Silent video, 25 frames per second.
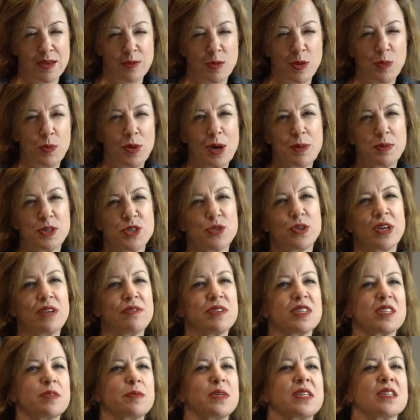But perhaps you'll give
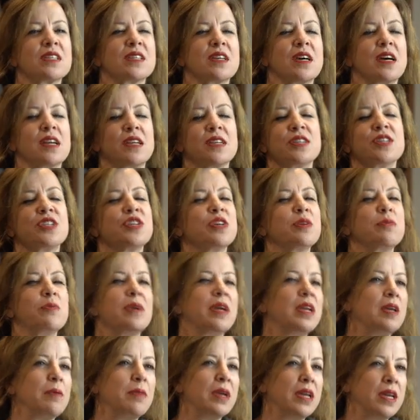us some insight into your
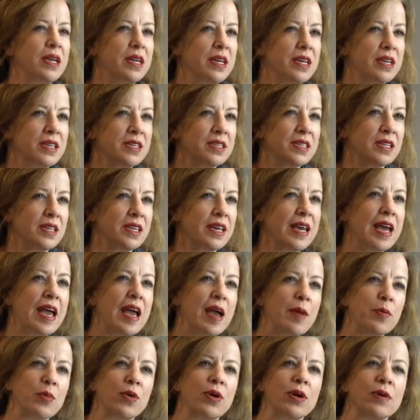many, many years in
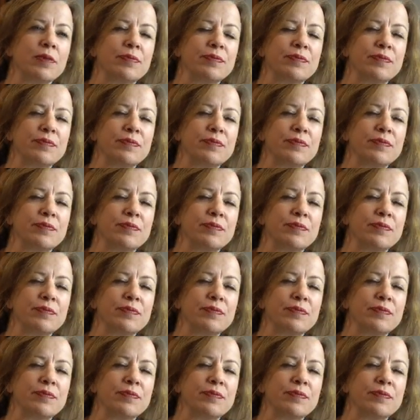Canberra.